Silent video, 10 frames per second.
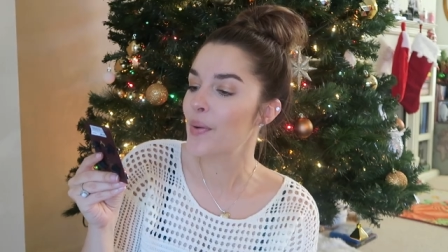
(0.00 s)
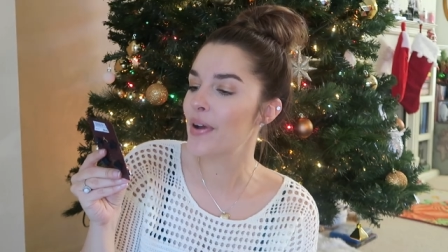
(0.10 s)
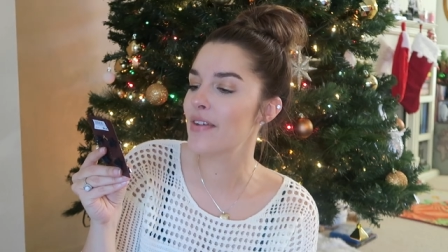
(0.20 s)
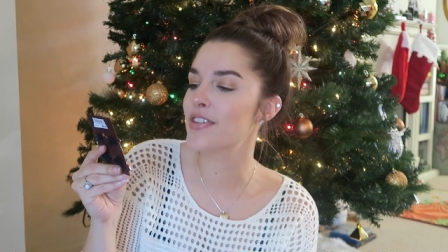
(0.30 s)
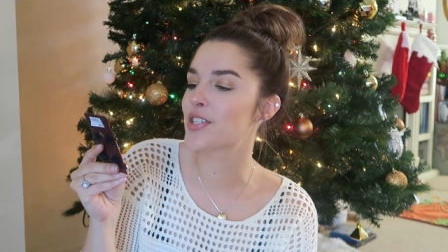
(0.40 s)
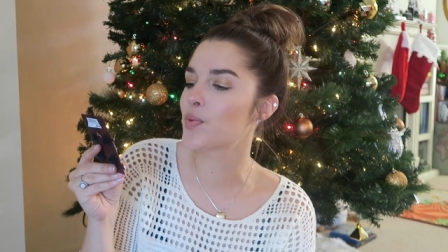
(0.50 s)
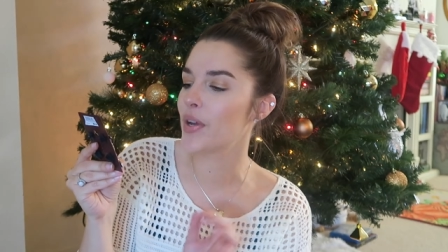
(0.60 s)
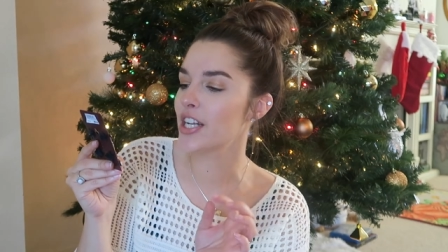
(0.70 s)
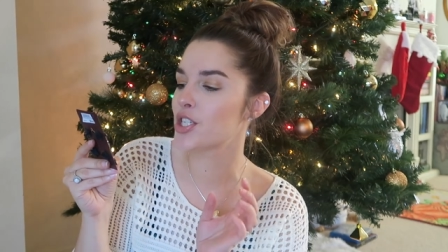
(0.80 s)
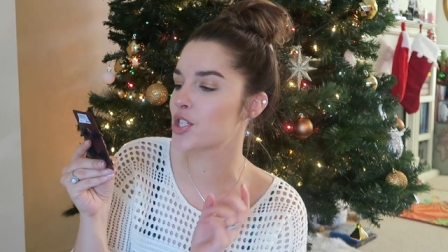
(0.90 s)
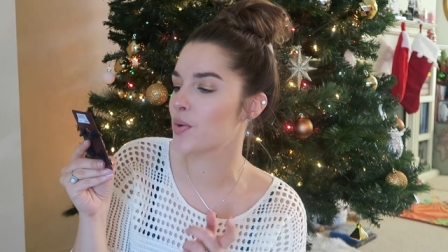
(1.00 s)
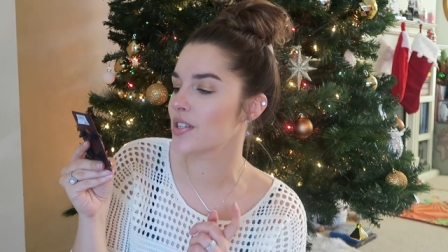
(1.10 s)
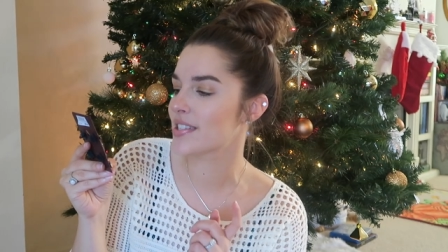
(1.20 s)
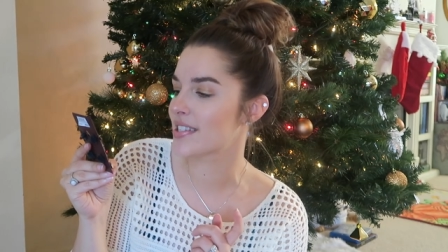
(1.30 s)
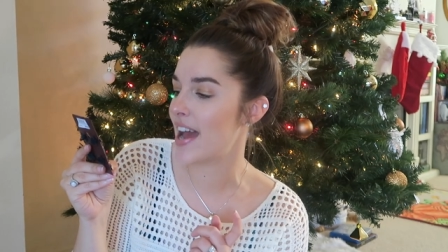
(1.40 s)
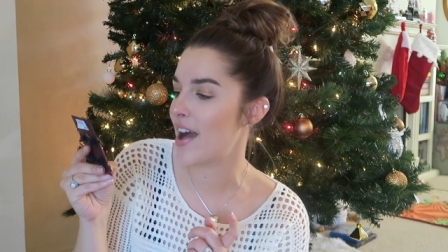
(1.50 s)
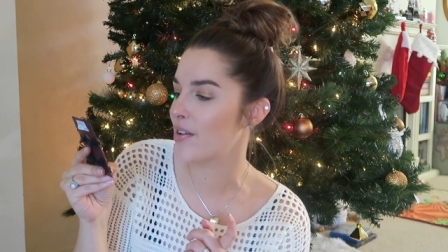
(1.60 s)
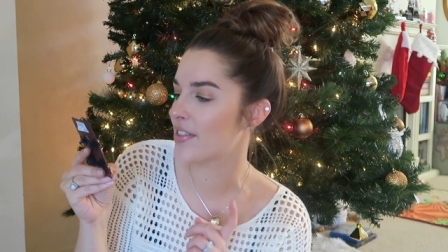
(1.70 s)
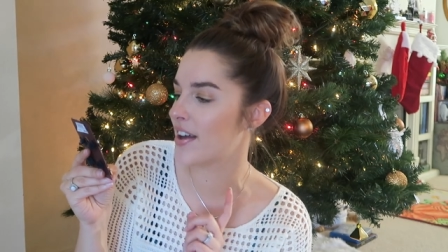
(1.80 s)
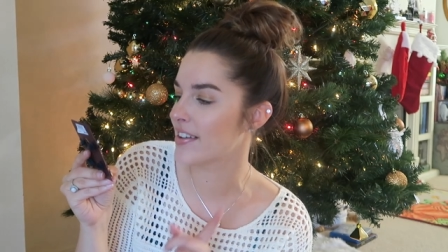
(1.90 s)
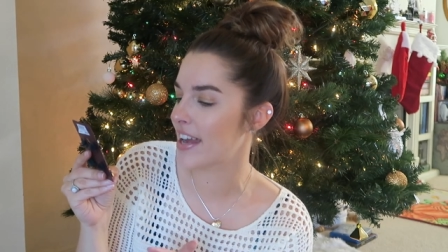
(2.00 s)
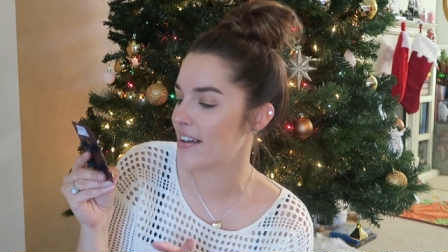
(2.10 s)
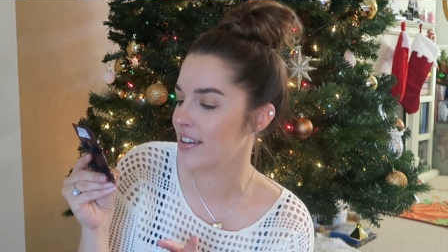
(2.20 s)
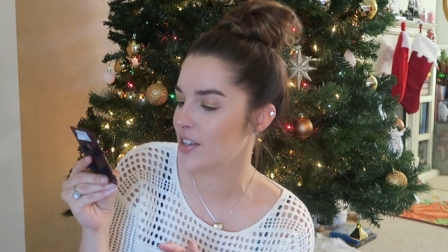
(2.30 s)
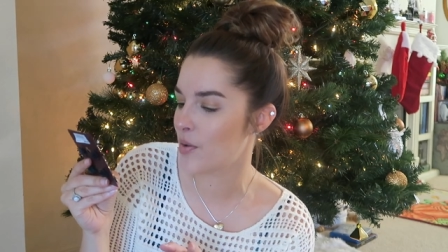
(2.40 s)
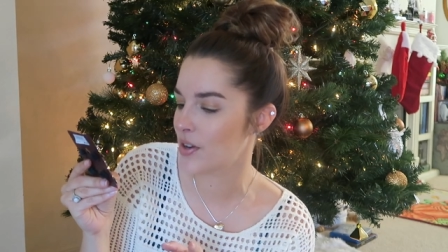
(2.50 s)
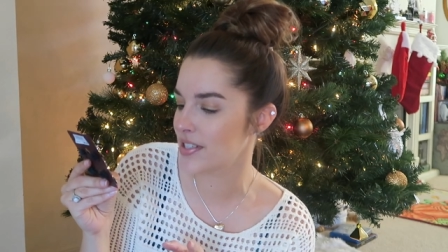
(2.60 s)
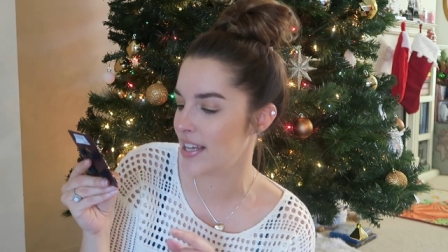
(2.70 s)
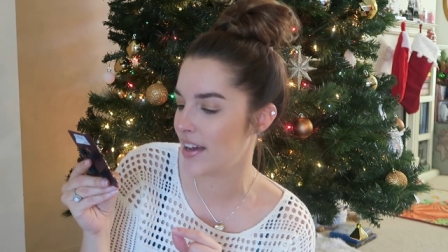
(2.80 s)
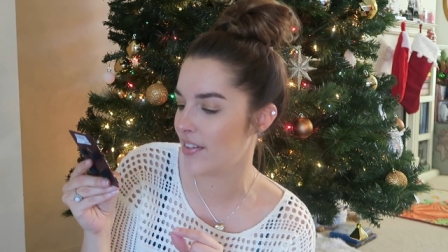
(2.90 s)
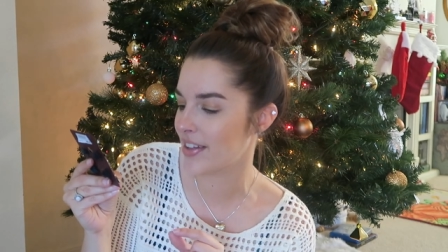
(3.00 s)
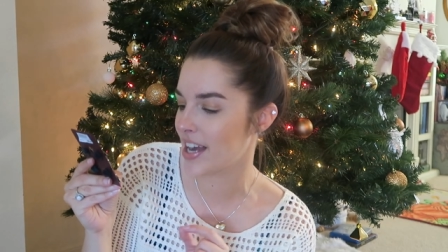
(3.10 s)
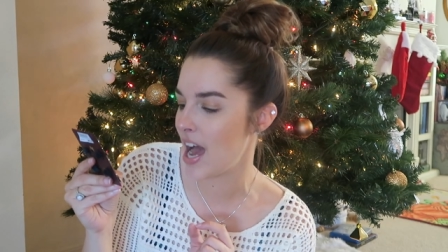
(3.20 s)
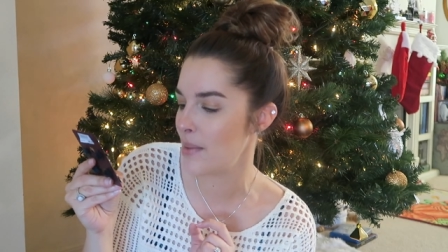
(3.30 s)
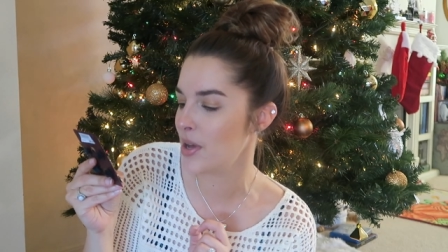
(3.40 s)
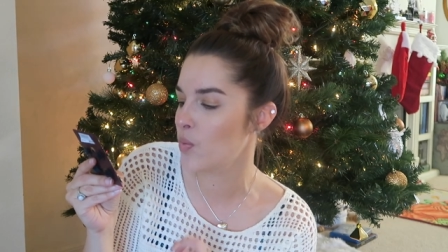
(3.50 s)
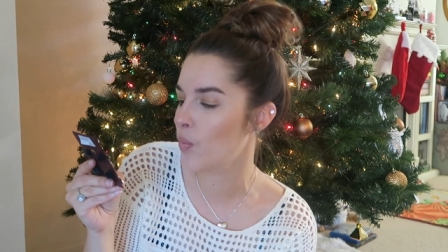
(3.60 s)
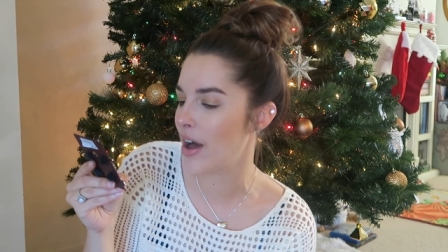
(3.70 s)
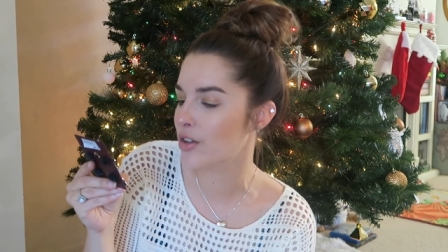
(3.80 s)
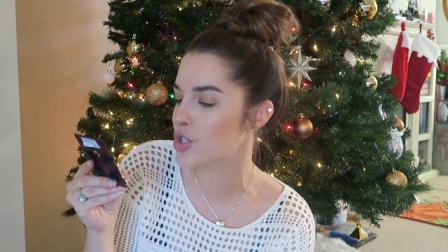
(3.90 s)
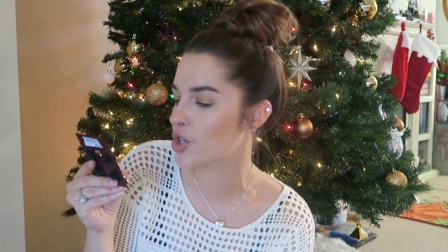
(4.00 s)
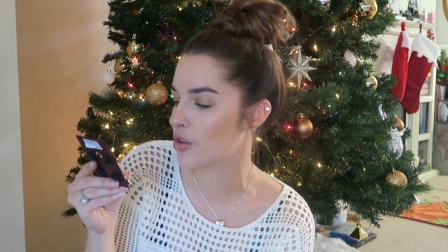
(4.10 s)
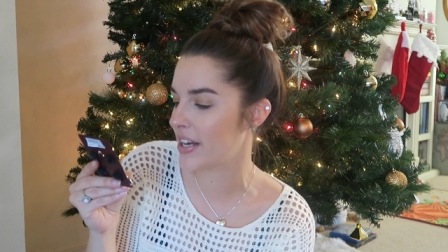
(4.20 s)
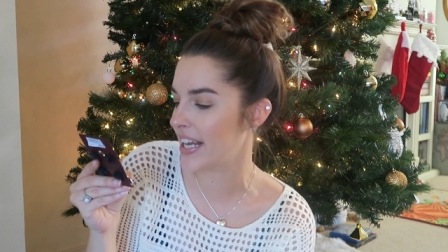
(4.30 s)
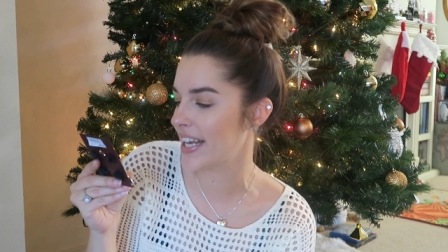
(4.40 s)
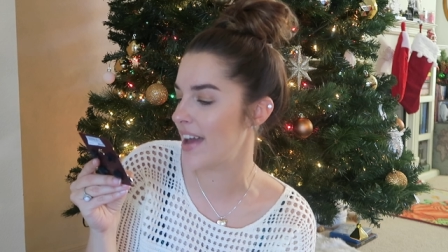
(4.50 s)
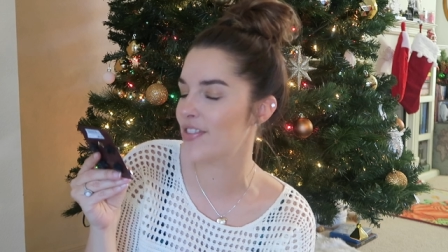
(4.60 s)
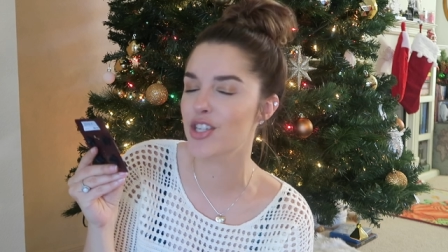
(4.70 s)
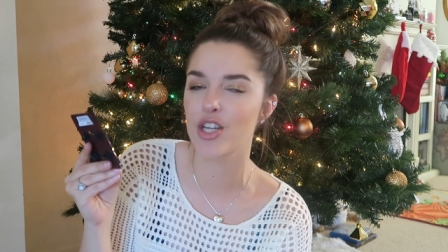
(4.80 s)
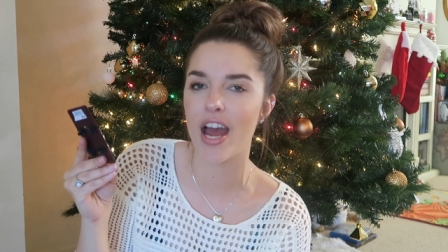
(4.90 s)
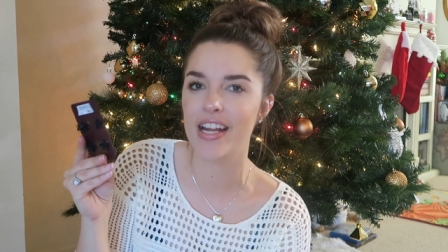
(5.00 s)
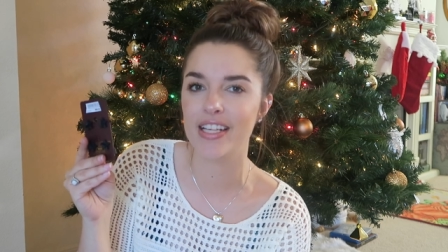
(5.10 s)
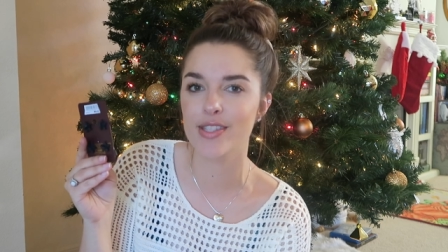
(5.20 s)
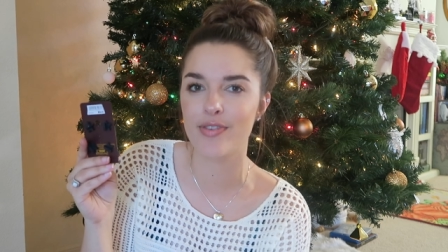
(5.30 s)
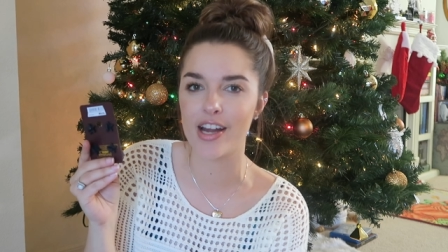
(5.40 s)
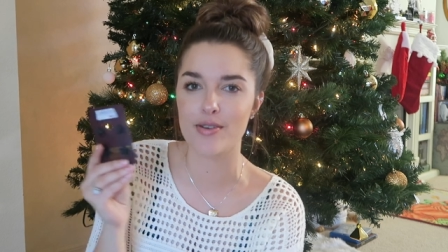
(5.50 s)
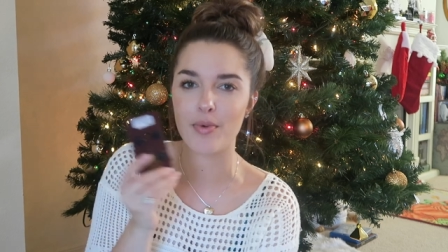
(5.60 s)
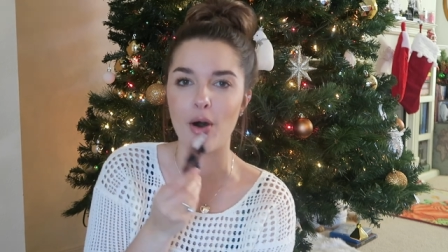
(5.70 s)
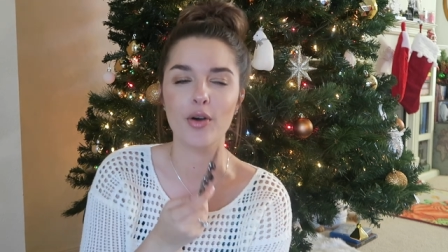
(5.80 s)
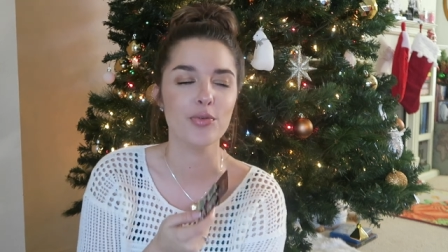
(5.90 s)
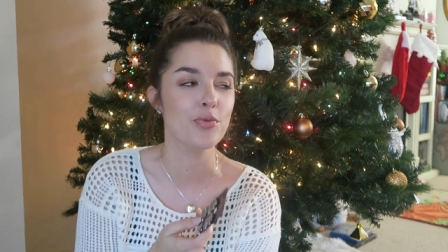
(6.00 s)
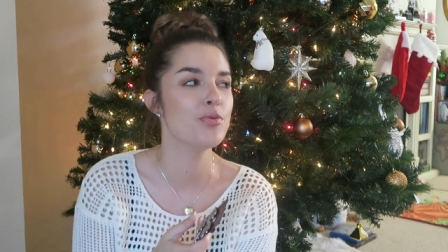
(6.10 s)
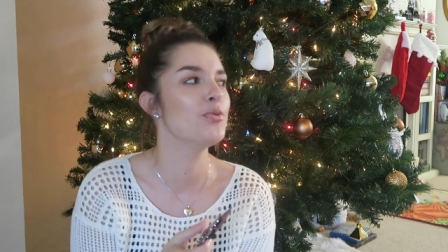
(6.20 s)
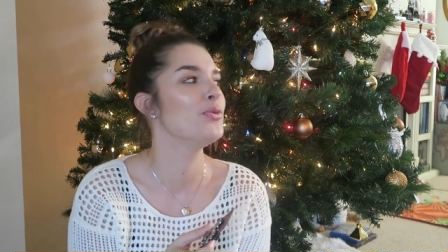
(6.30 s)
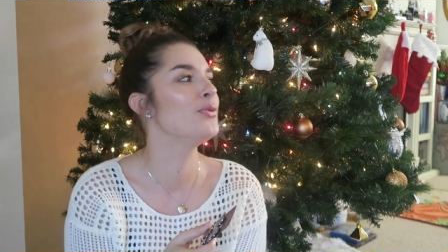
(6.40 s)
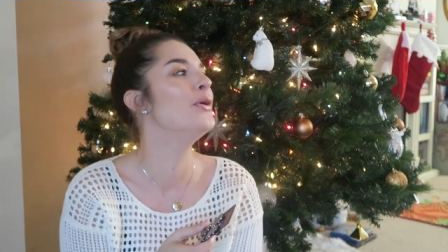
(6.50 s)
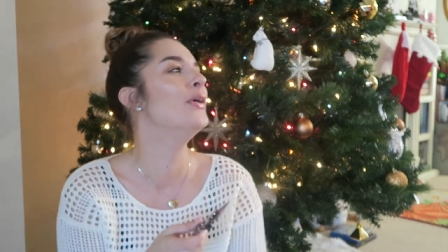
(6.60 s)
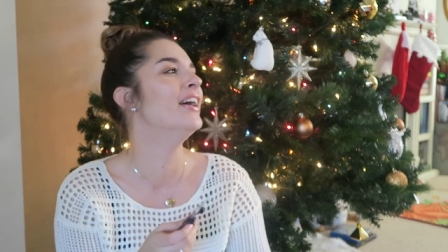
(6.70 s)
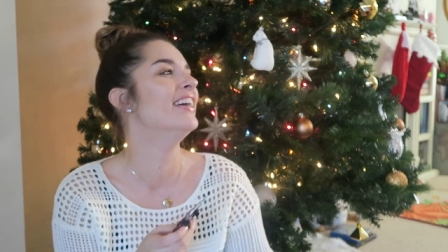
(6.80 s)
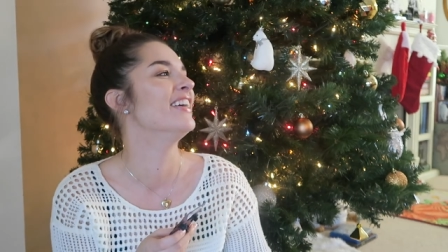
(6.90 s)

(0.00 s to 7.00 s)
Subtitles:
We have the Swedish short snout, the Hungarian horntail, the common Welsh green, and the Chinese fireball. Ooh.